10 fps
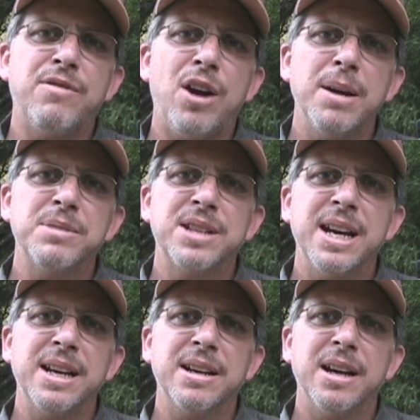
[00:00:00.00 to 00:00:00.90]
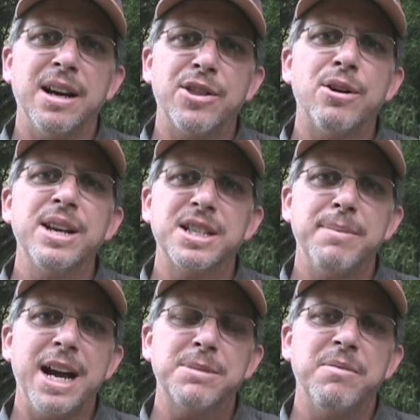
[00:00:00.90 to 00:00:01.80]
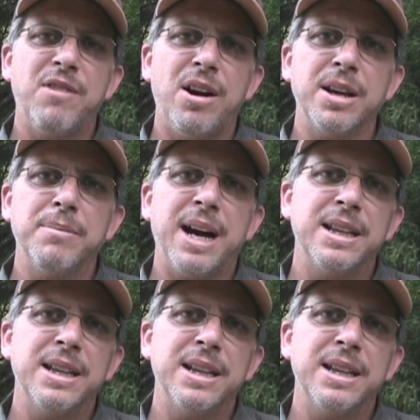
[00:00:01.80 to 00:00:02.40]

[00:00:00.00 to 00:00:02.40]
a volume setting, 30 is the maximum volume.